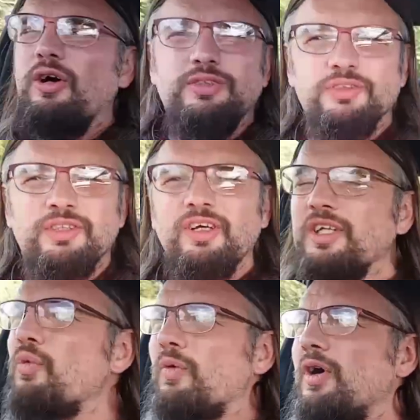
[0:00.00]
Also
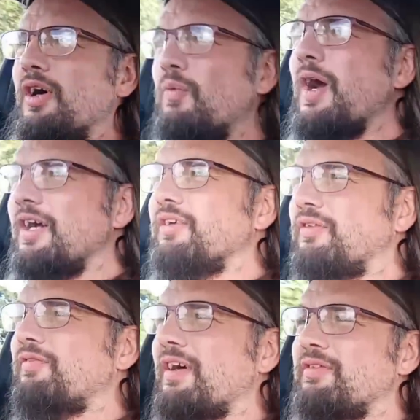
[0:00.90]
slightly aware
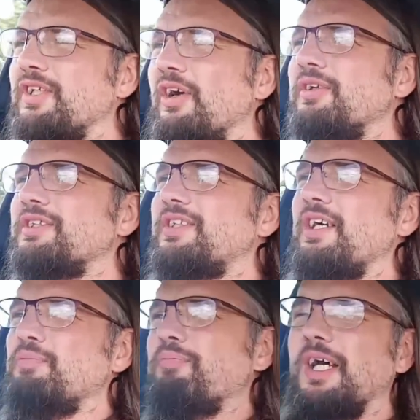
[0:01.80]
of the fact that the owner
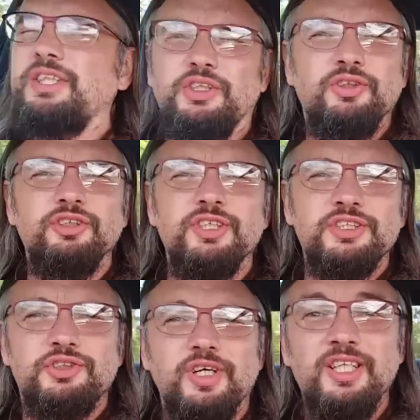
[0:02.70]
said make sure you're
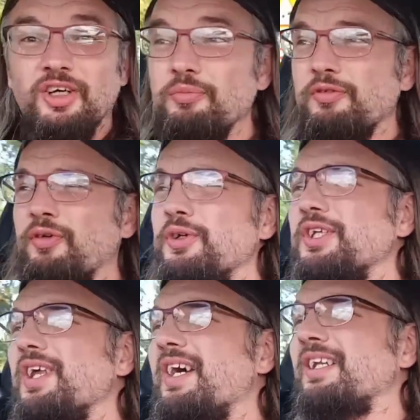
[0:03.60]
in a straight line before
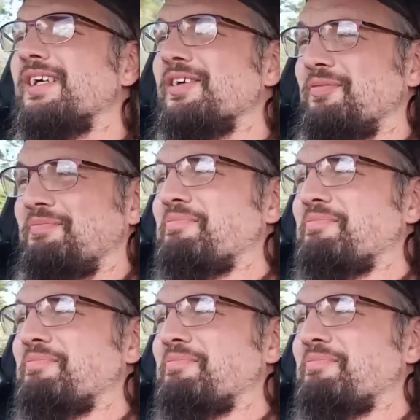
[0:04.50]
you nail it.